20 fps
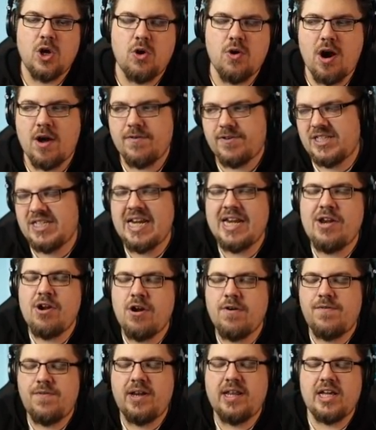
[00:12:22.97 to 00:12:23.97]
or our
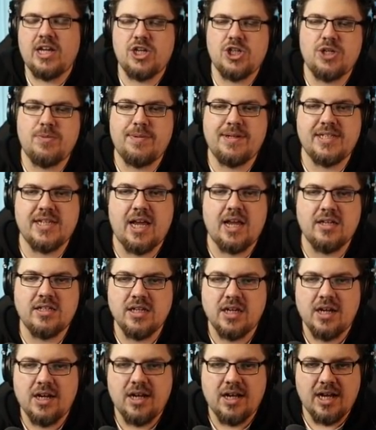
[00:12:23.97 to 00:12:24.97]
senior affiliate, it should be
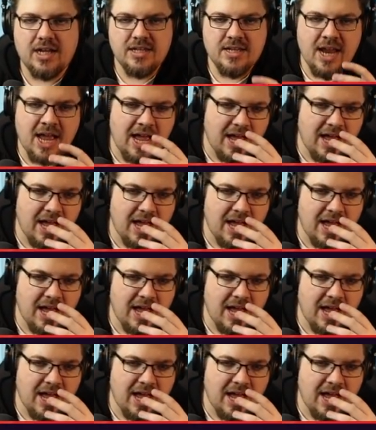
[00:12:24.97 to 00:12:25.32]
said, and